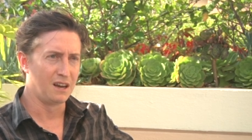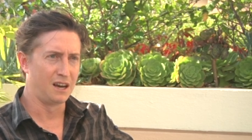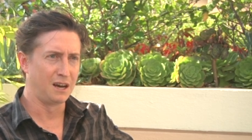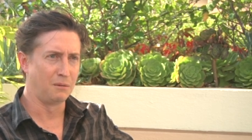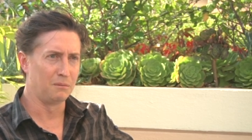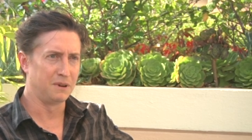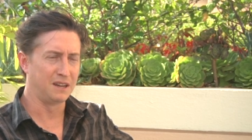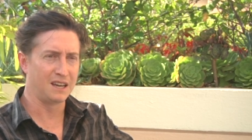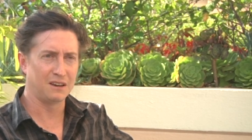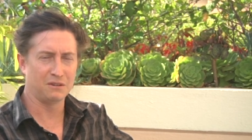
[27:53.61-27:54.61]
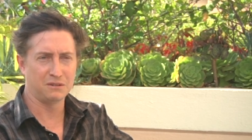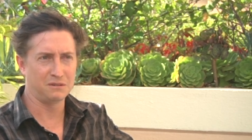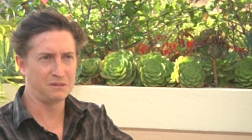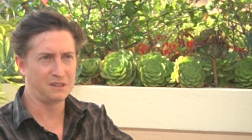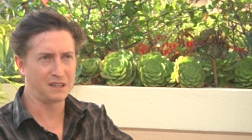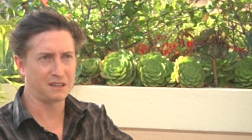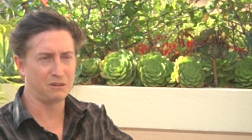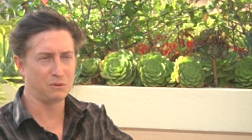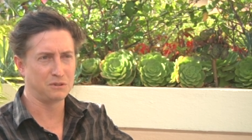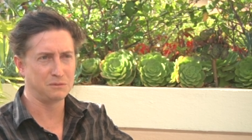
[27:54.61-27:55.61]
Um, and now, like,
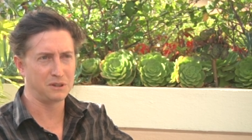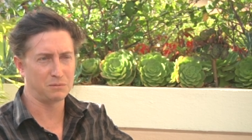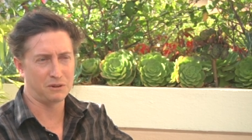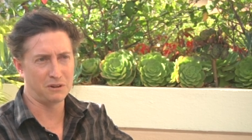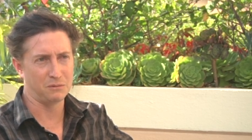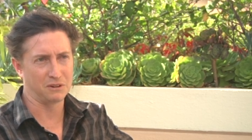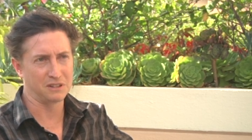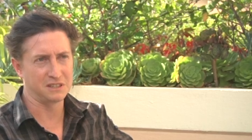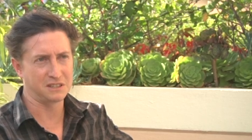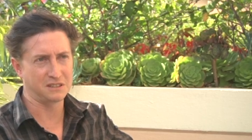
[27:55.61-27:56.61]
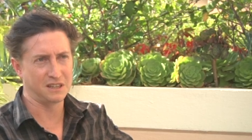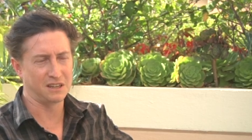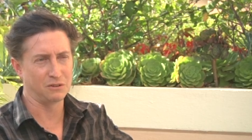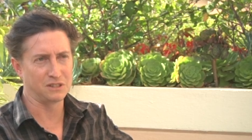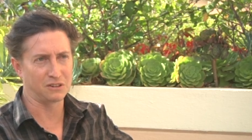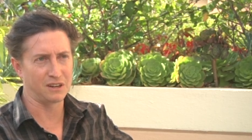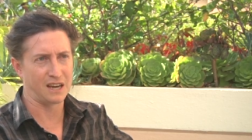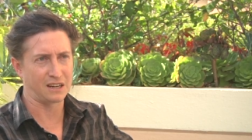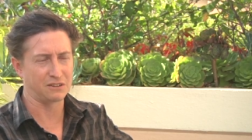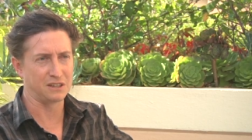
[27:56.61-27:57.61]
everyone wants to make Paul Rudd because he's, they know he's a great
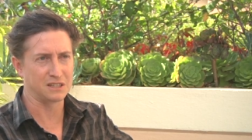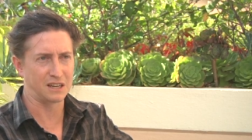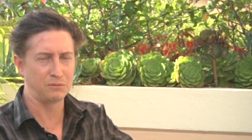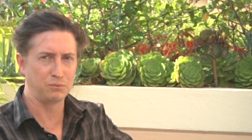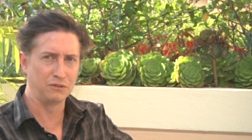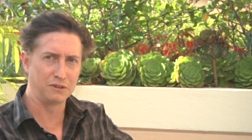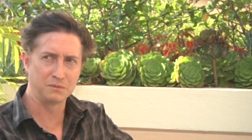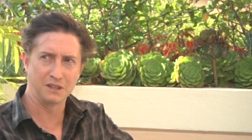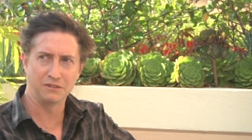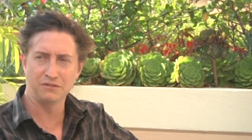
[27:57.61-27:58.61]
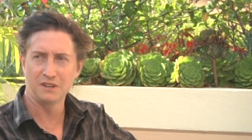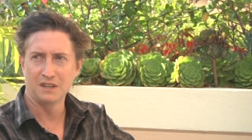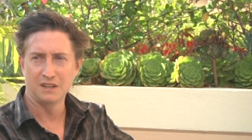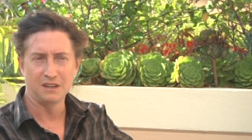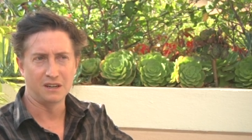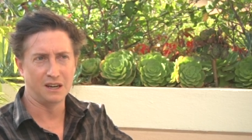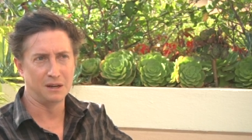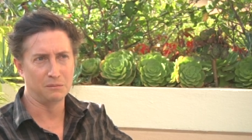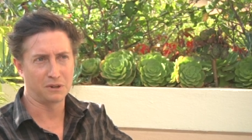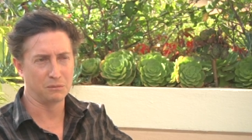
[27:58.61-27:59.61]
actor and he's kind of proven himself
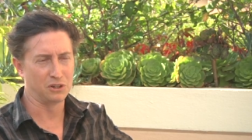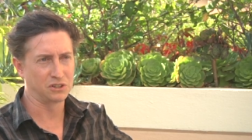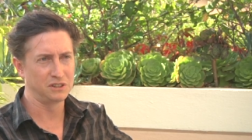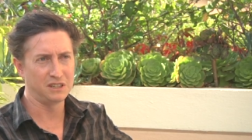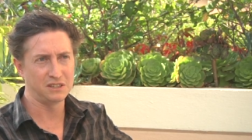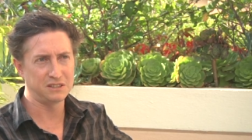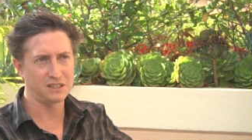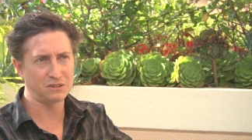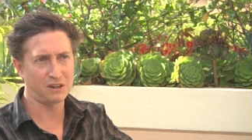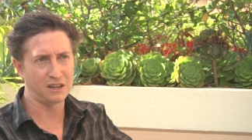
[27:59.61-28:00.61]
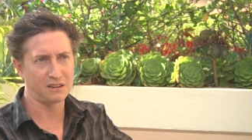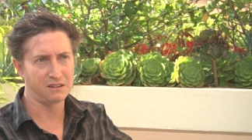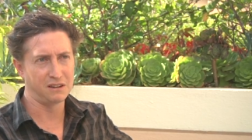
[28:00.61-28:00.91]
um, commercially, and so that's great.